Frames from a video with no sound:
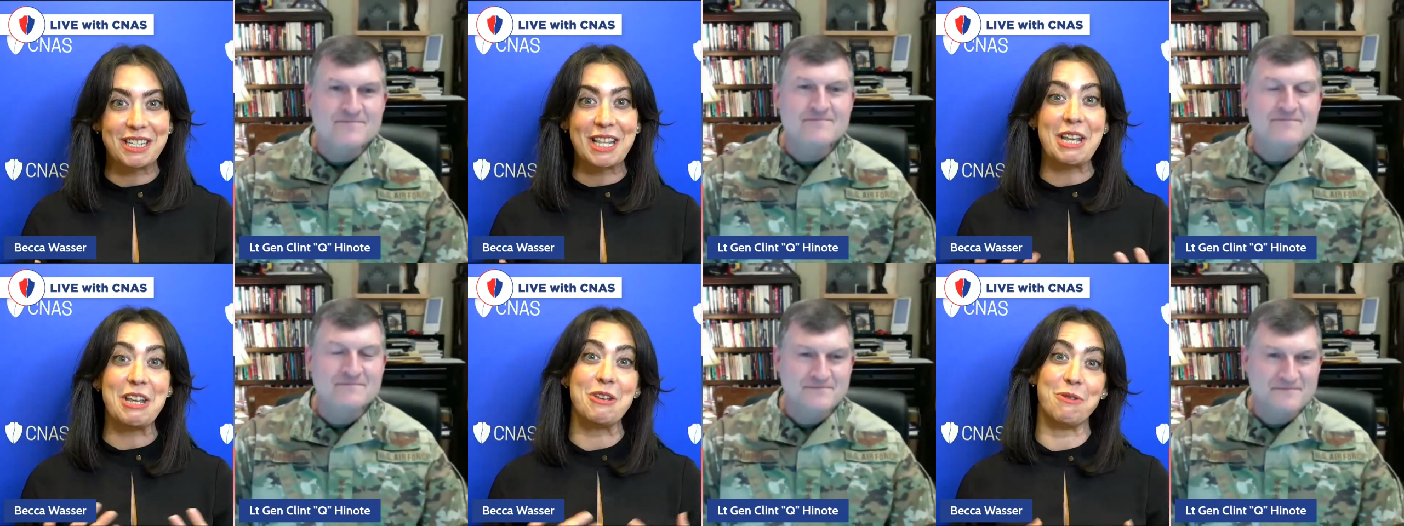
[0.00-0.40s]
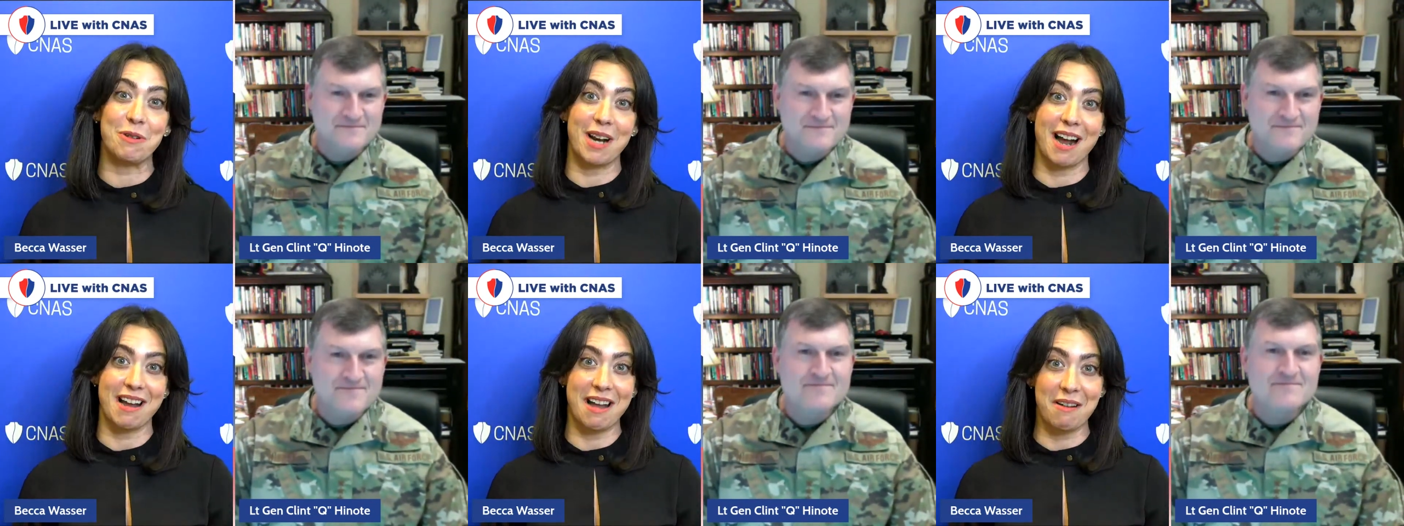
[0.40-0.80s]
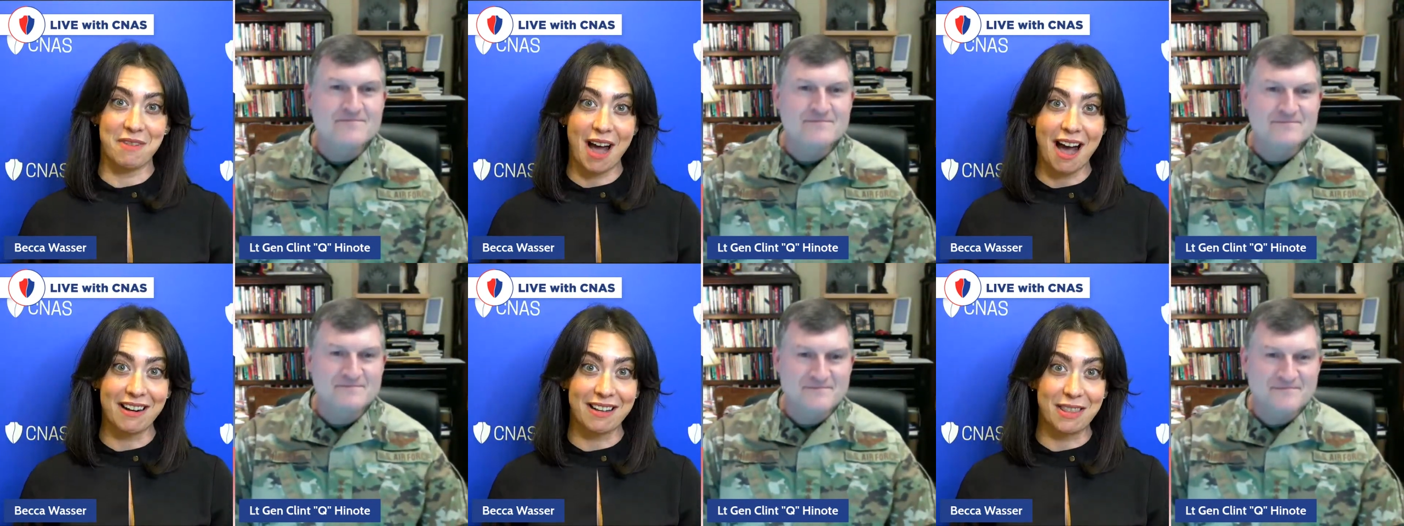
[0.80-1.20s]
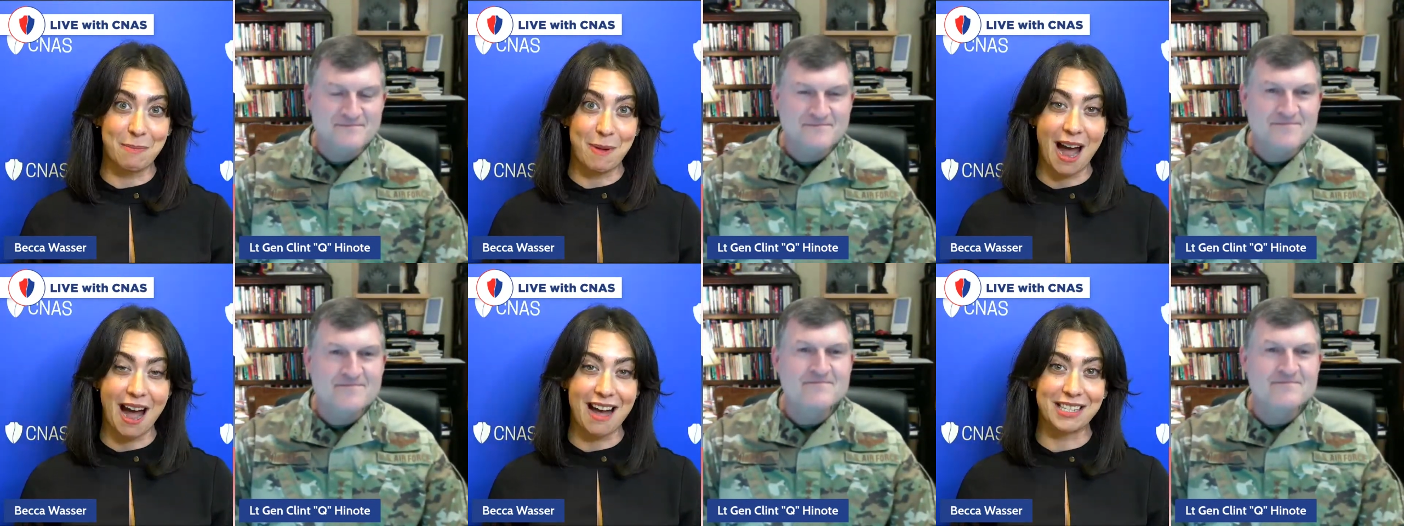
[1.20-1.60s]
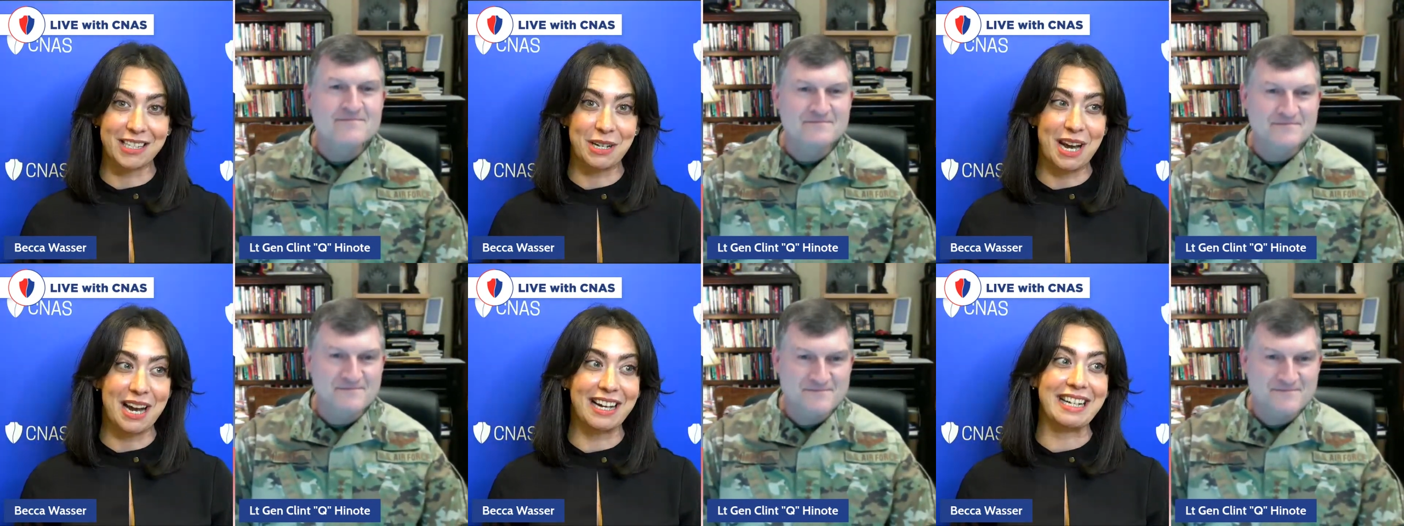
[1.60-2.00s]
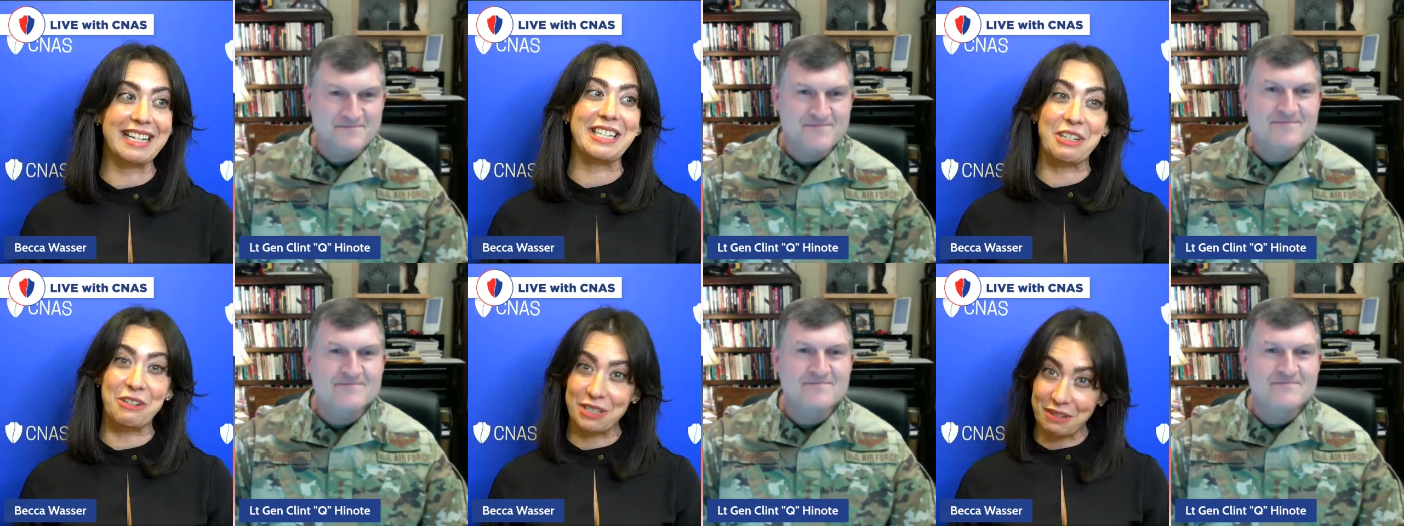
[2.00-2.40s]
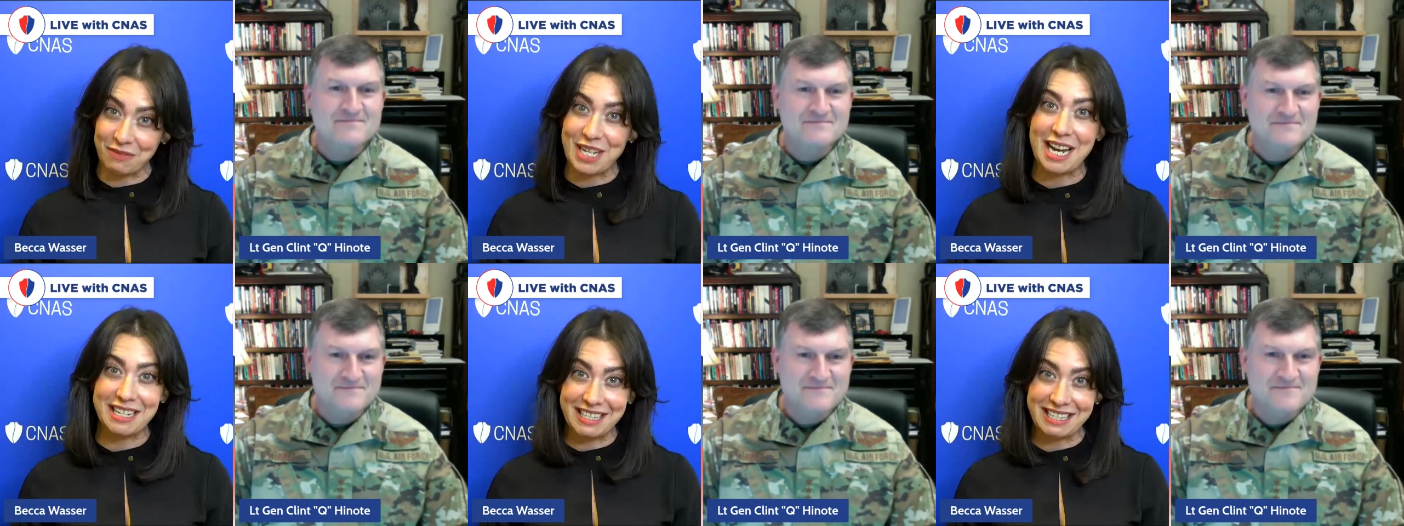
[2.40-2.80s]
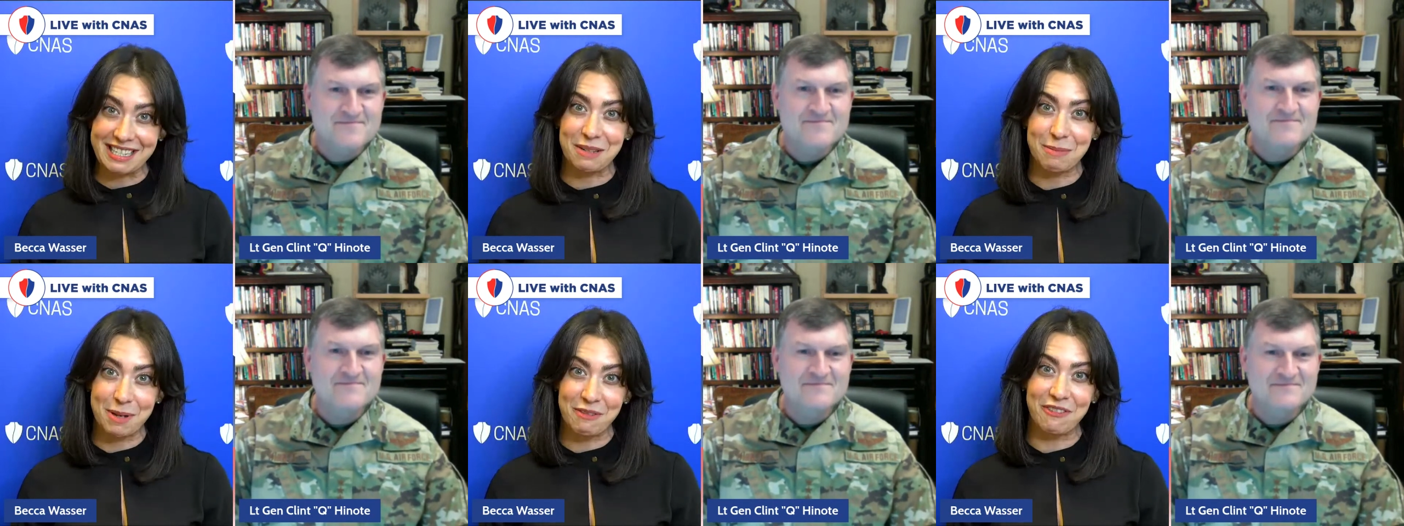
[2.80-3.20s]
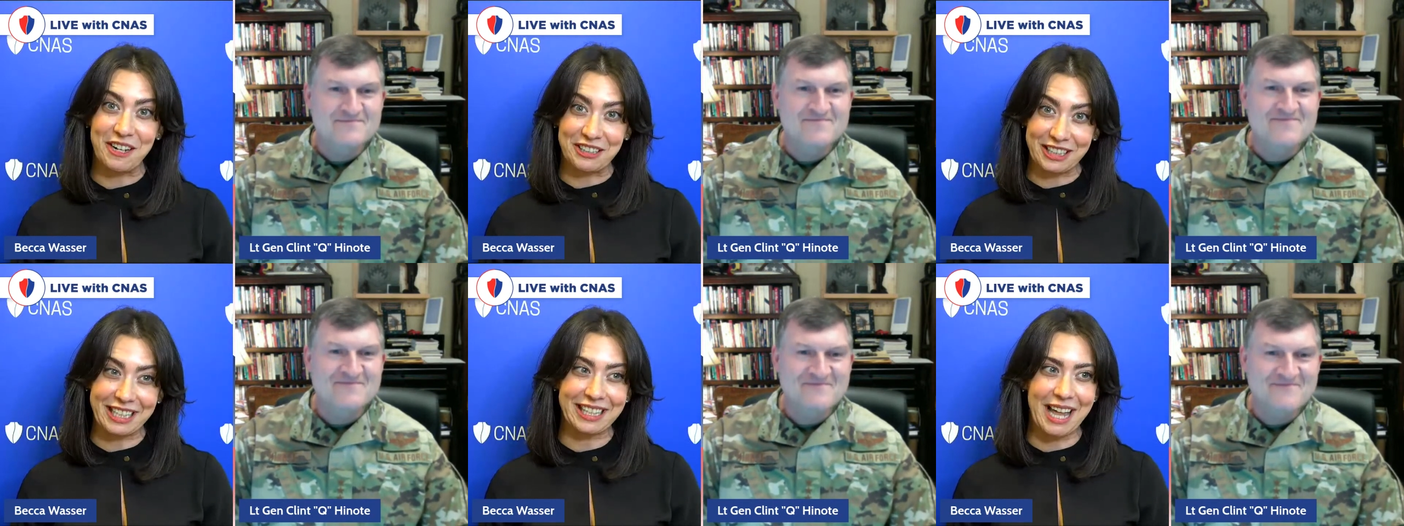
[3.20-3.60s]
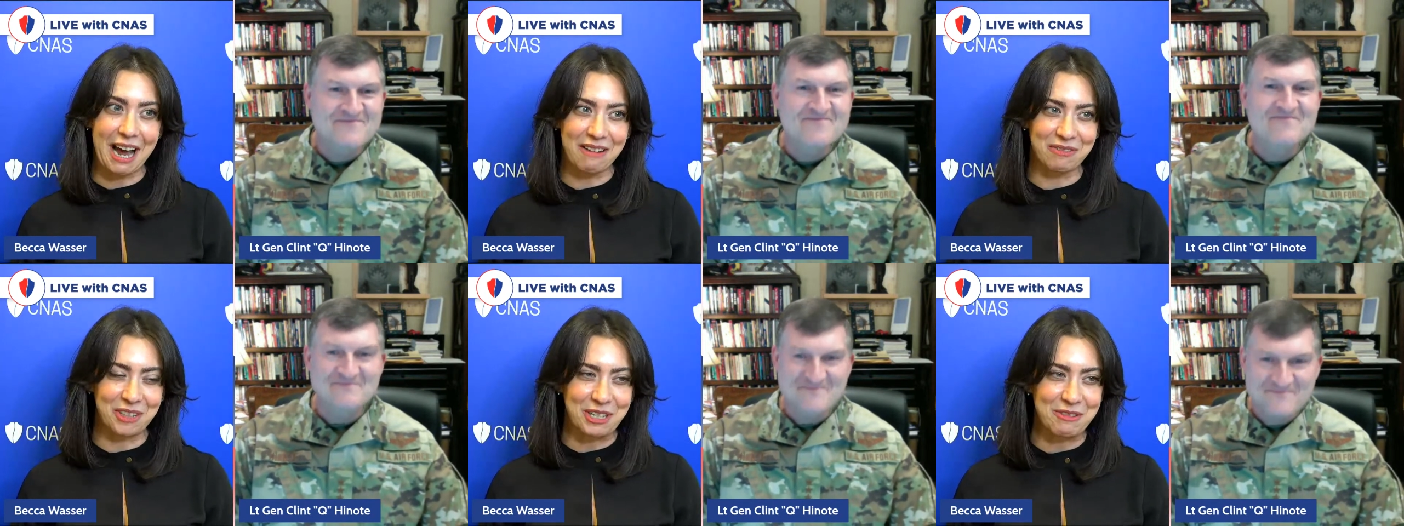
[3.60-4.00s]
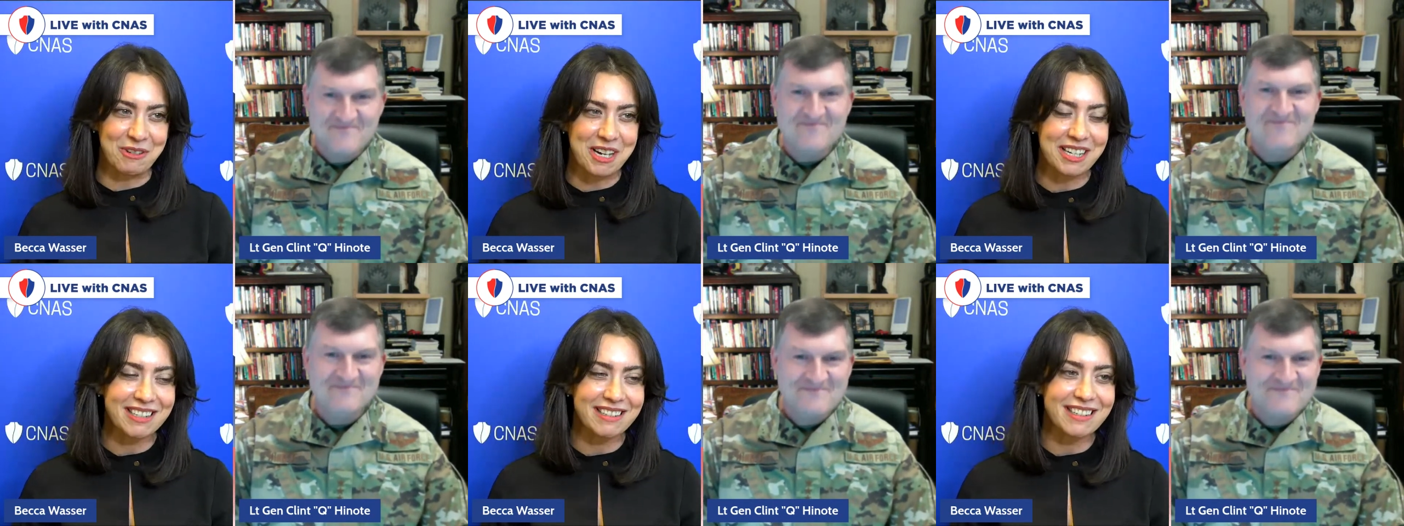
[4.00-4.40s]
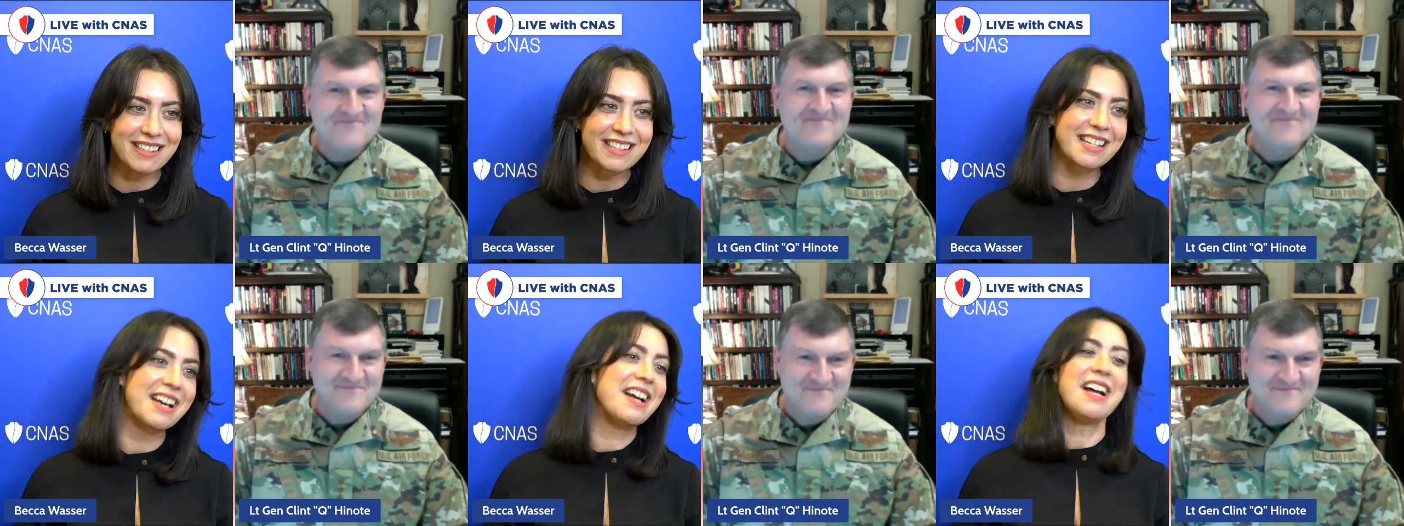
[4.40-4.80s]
Speaker 1: that you and I have had in the past, because uh, those have tended to be fairly lively ones.